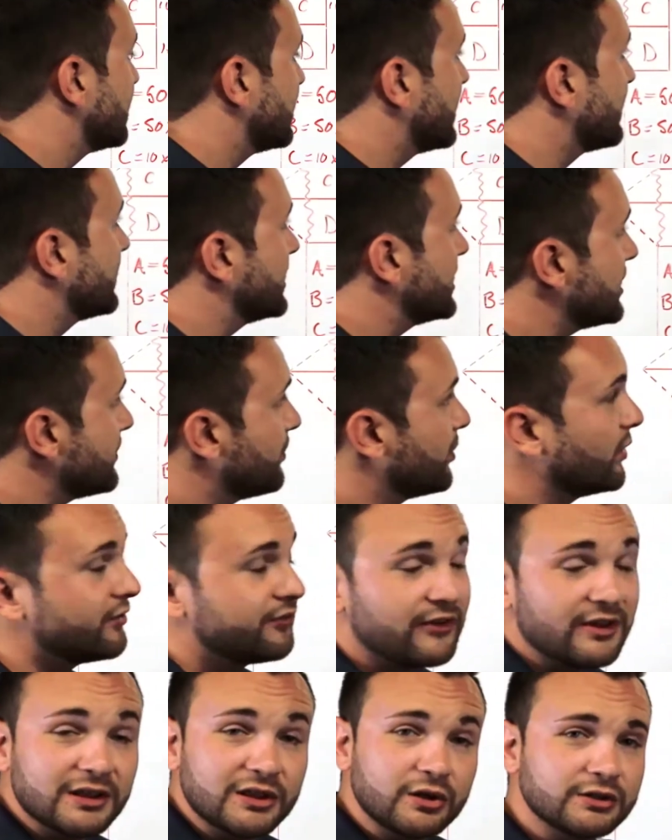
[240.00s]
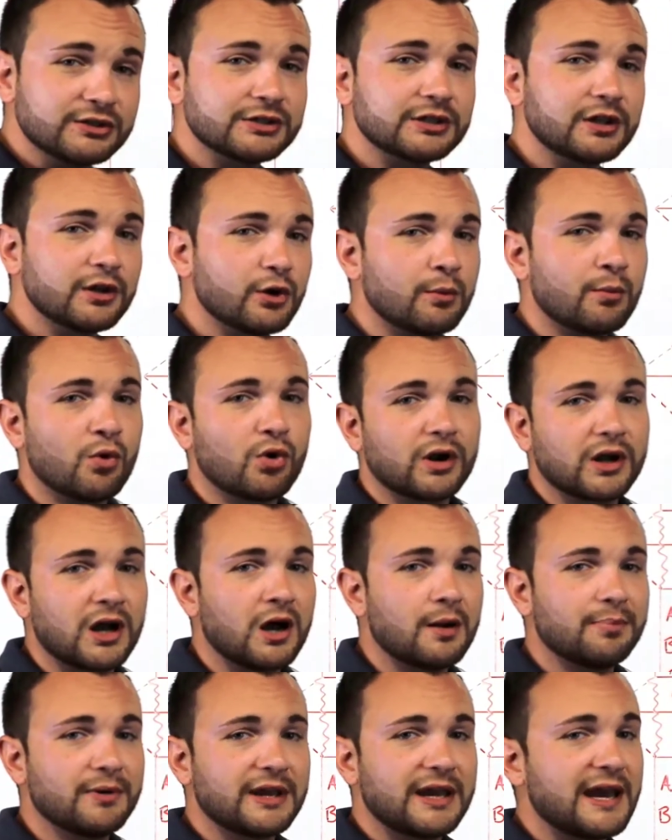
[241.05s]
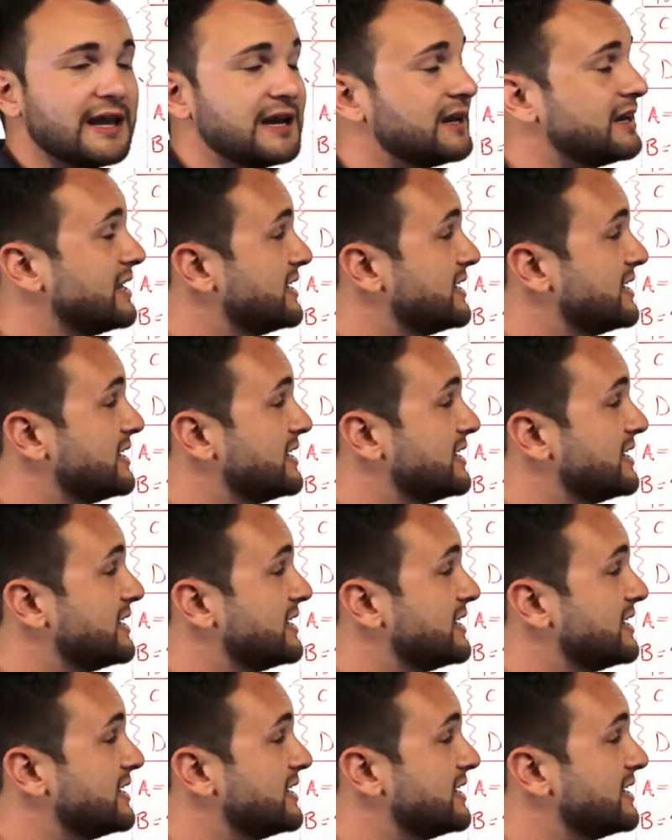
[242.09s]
Now the hip roof, it looks a little more complicated.